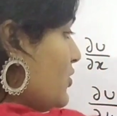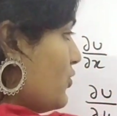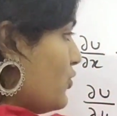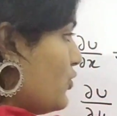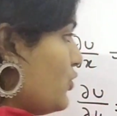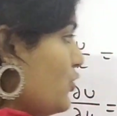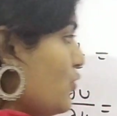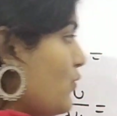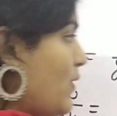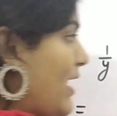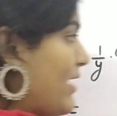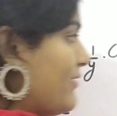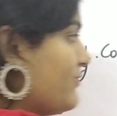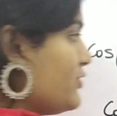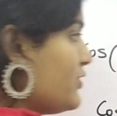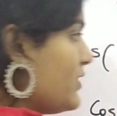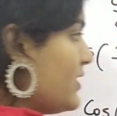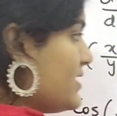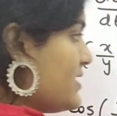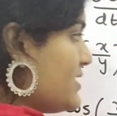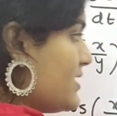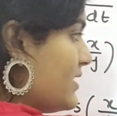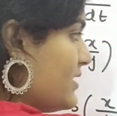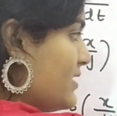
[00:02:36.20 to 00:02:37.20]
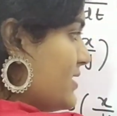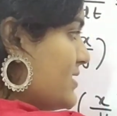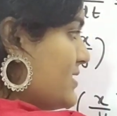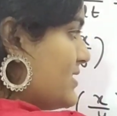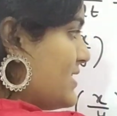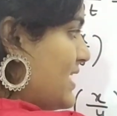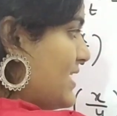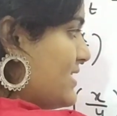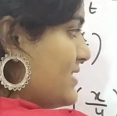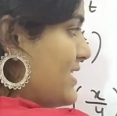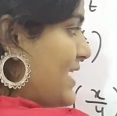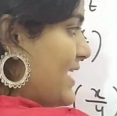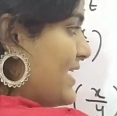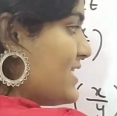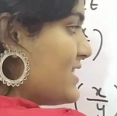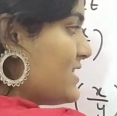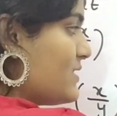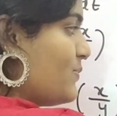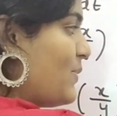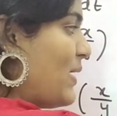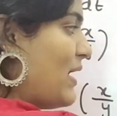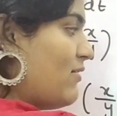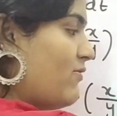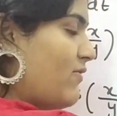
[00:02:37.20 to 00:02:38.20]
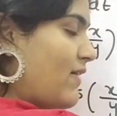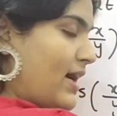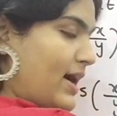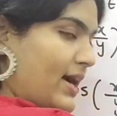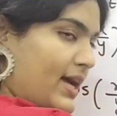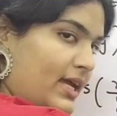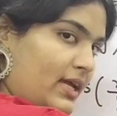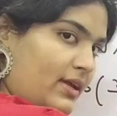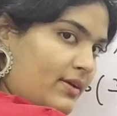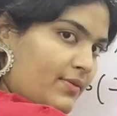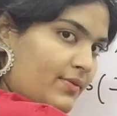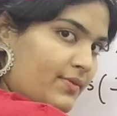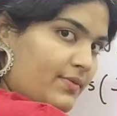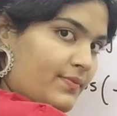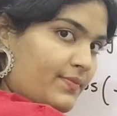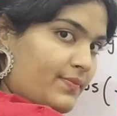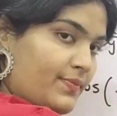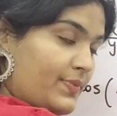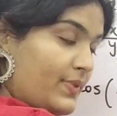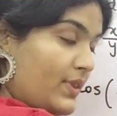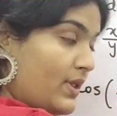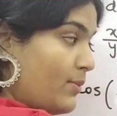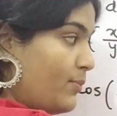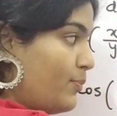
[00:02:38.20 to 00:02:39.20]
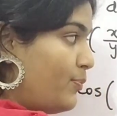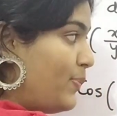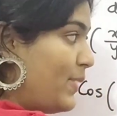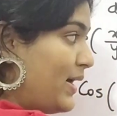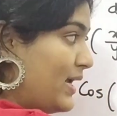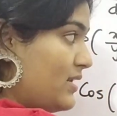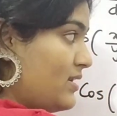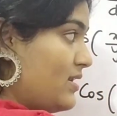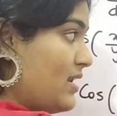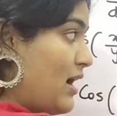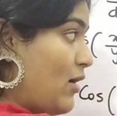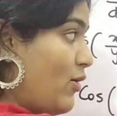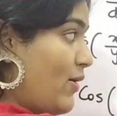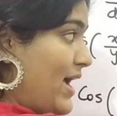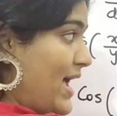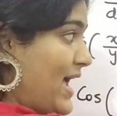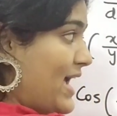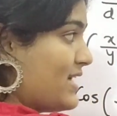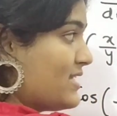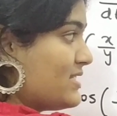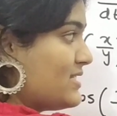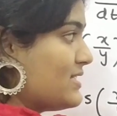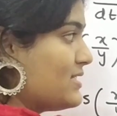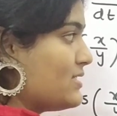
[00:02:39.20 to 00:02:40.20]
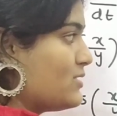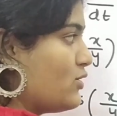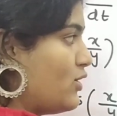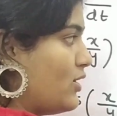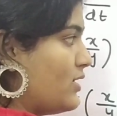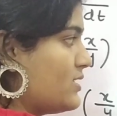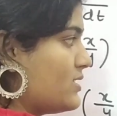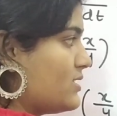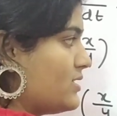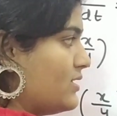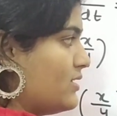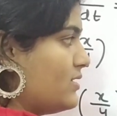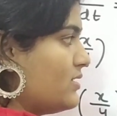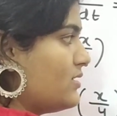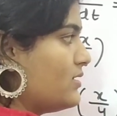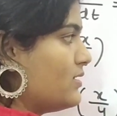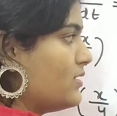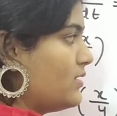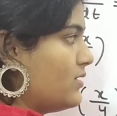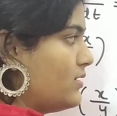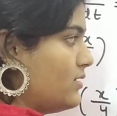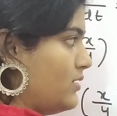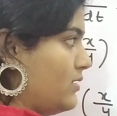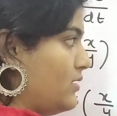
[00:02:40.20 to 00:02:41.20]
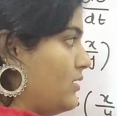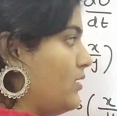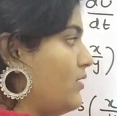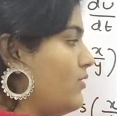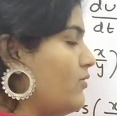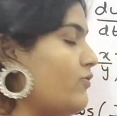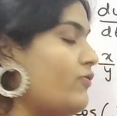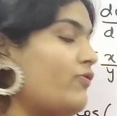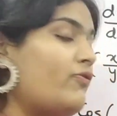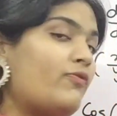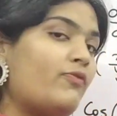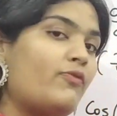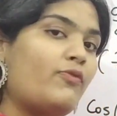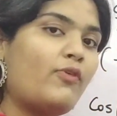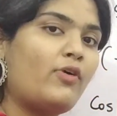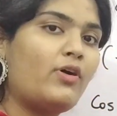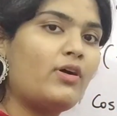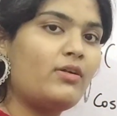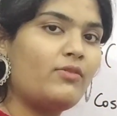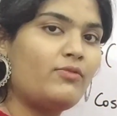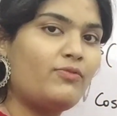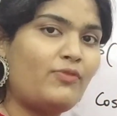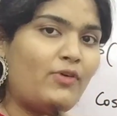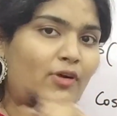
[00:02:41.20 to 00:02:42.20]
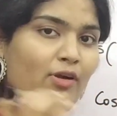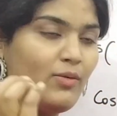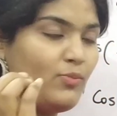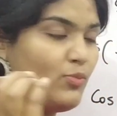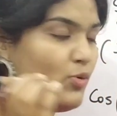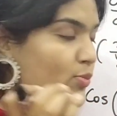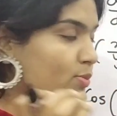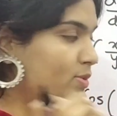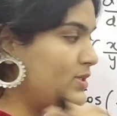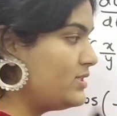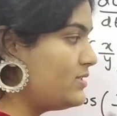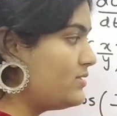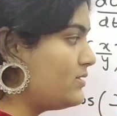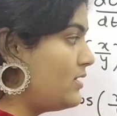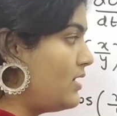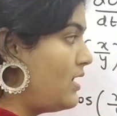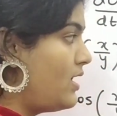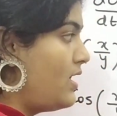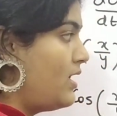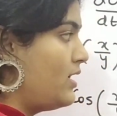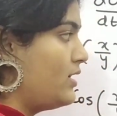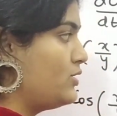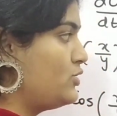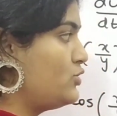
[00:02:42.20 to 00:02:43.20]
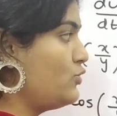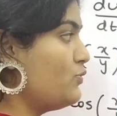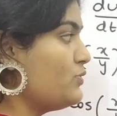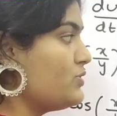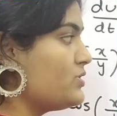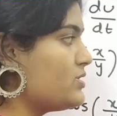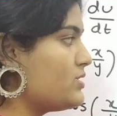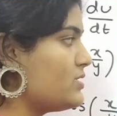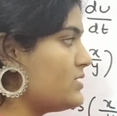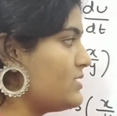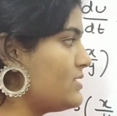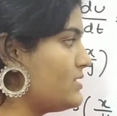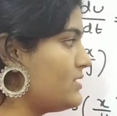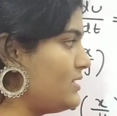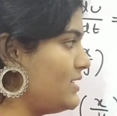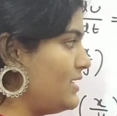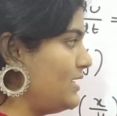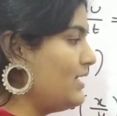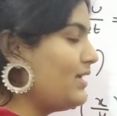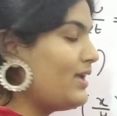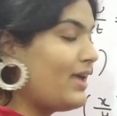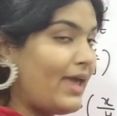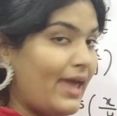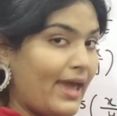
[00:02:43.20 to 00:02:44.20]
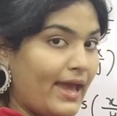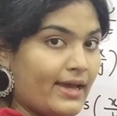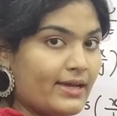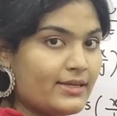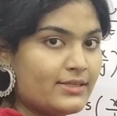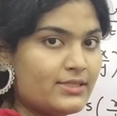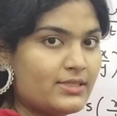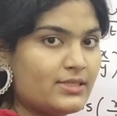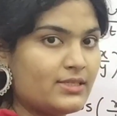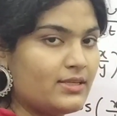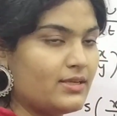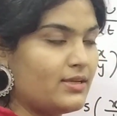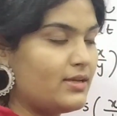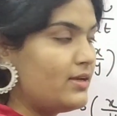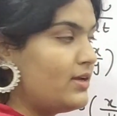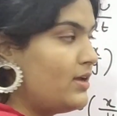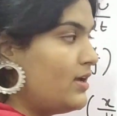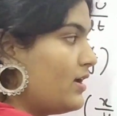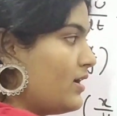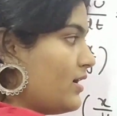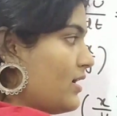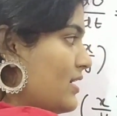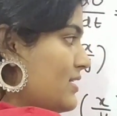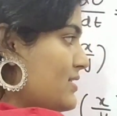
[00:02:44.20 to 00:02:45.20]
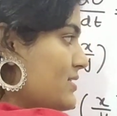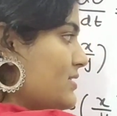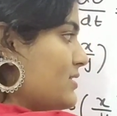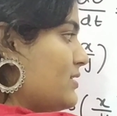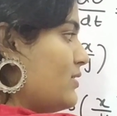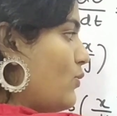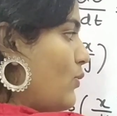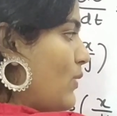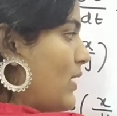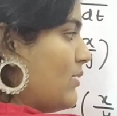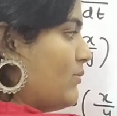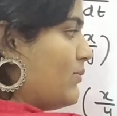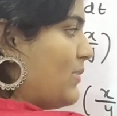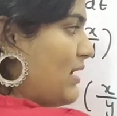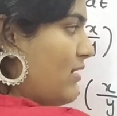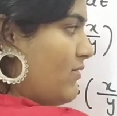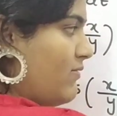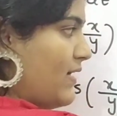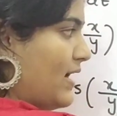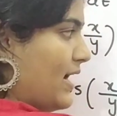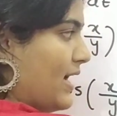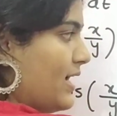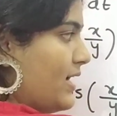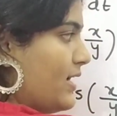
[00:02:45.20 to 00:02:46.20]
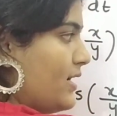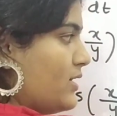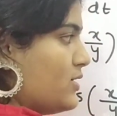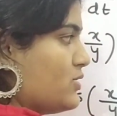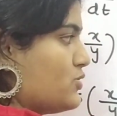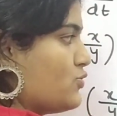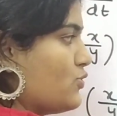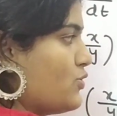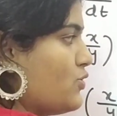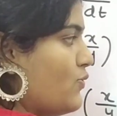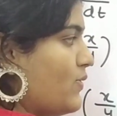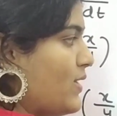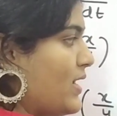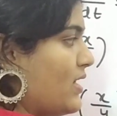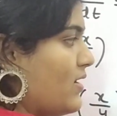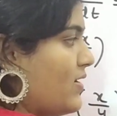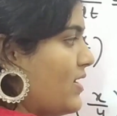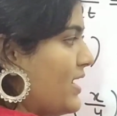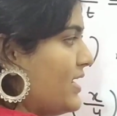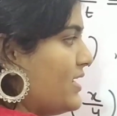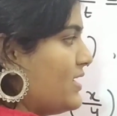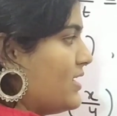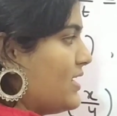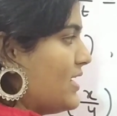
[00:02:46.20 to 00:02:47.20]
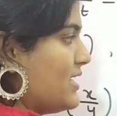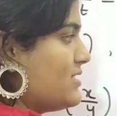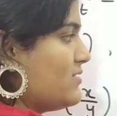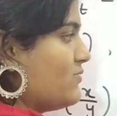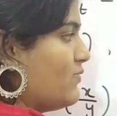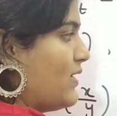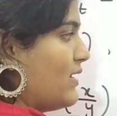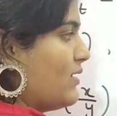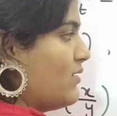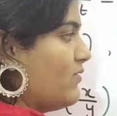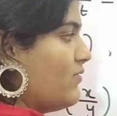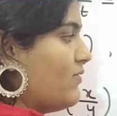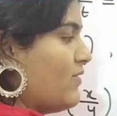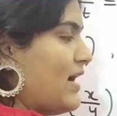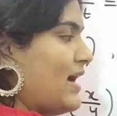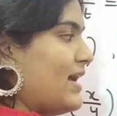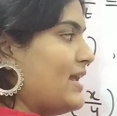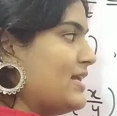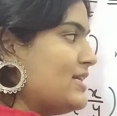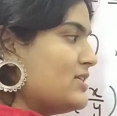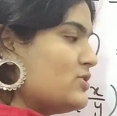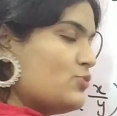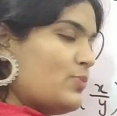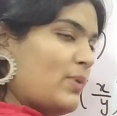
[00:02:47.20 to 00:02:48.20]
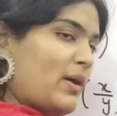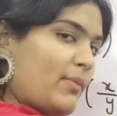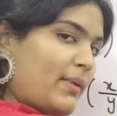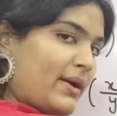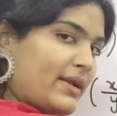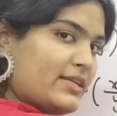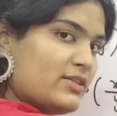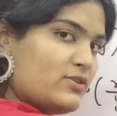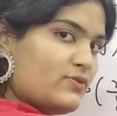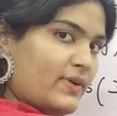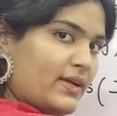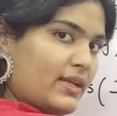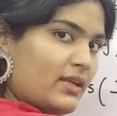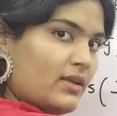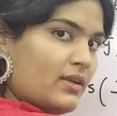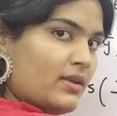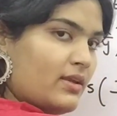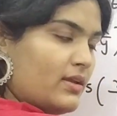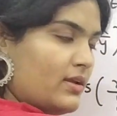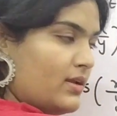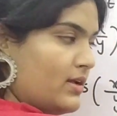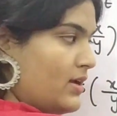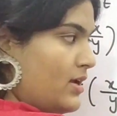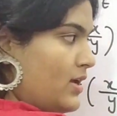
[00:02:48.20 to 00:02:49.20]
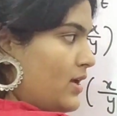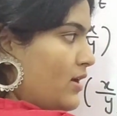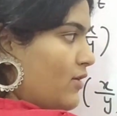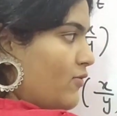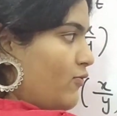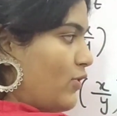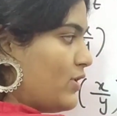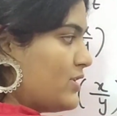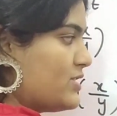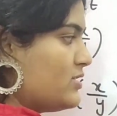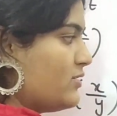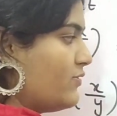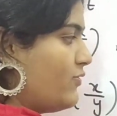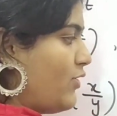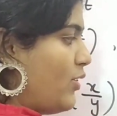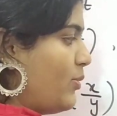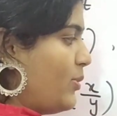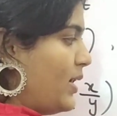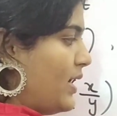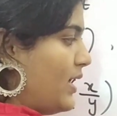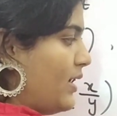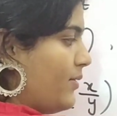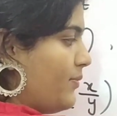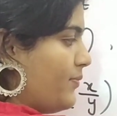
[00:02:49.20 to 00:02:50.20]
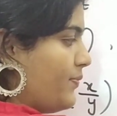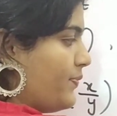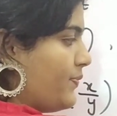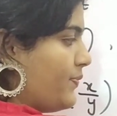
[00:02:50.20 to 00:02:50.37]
You have to consider this as x by y, but now x is constant. For a moment, don't see x. Consider 1 by y. So you can write it as 1 y raised to power minus 1. What's the formula?